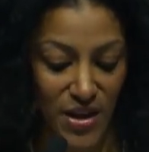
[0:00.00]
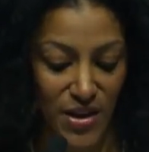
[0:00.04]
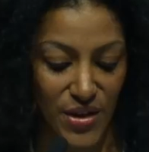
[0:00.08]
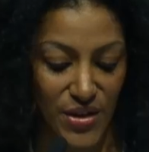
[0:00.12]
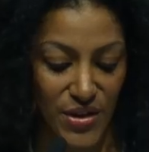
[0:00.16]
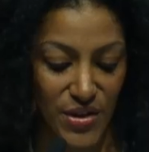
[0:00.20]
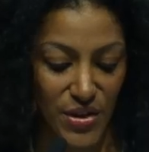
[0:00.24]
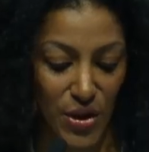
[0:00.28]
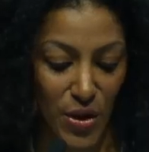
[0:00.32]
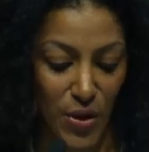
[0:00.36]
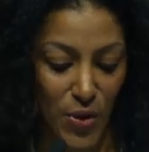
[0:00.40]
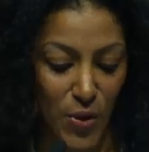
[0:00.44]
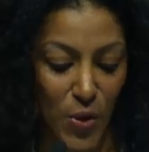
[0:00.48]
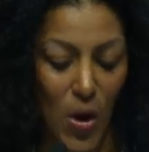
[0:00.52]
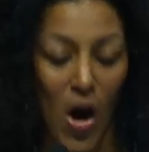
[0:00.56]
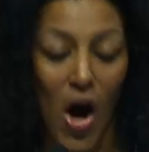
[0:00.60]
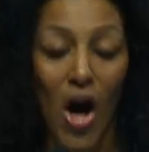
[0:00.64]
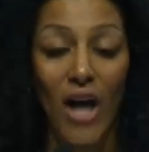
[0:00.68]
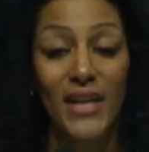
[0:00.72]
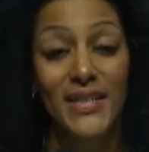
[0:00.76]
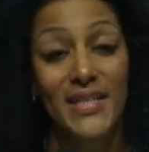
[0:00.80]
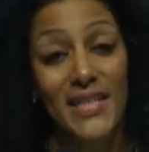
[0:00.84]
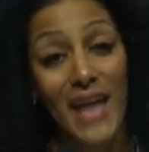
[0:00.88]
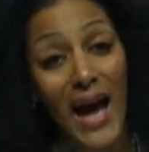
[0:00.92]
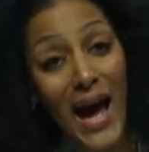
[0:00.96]
So
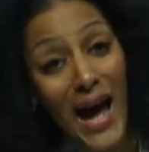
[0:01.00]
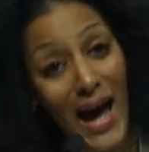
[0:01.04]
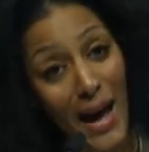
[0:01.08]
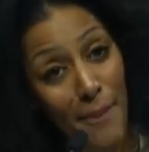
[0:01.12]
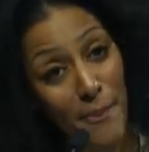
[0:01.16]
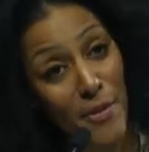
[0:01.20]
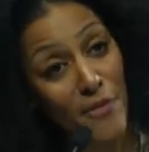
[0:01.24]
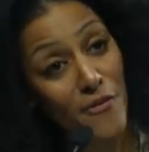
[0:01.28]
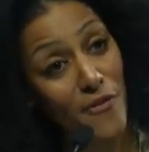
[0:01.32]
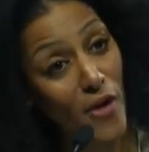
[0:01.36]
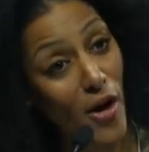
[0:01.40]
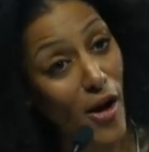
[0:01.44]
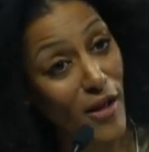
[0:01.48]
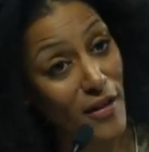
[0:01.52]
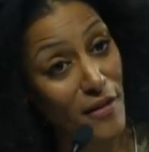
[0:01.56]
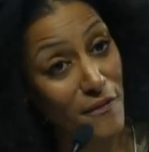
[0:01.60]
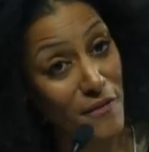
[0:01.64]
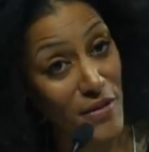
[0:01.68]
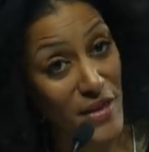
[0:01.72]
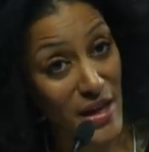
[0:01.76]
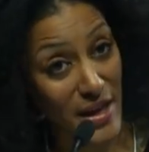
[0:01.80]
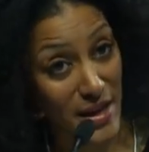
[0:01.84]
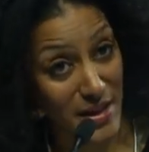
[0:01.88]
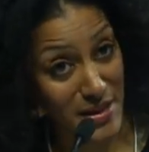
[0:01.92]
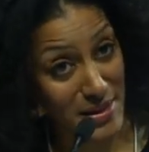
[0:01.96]
on top of all
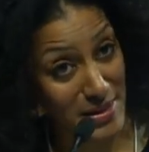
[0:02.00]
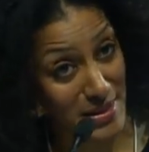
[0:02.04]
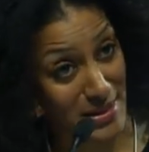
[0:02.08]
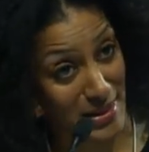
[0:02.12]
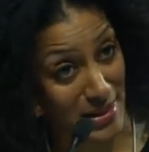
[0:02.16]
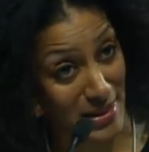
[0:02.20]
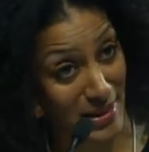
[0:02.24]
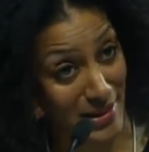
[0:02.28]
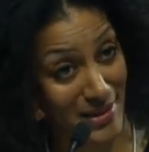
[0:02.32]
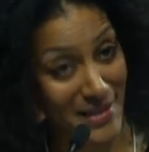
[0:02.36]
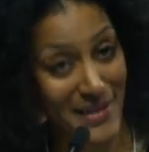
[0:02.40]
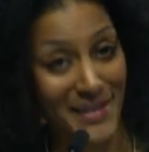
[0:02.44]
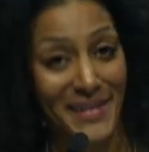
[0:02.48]
of this,